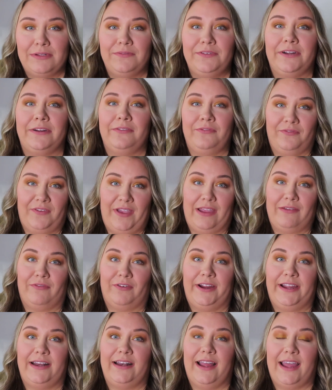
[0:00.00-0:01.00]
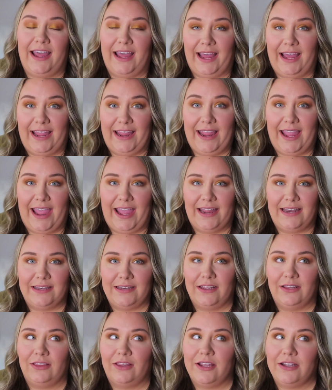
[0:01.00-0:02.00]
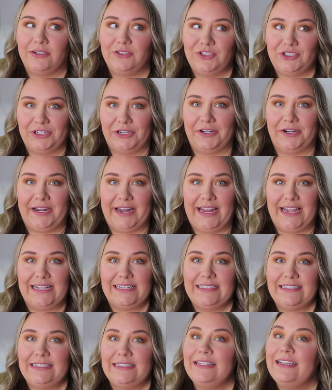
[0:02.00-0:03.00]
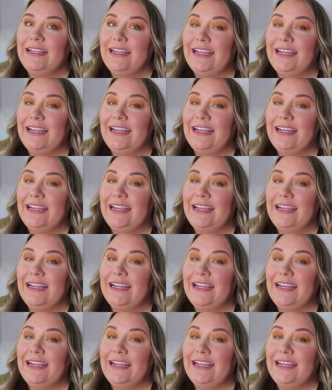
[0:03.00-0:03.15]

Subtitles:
of your favorite high-end, luxurious,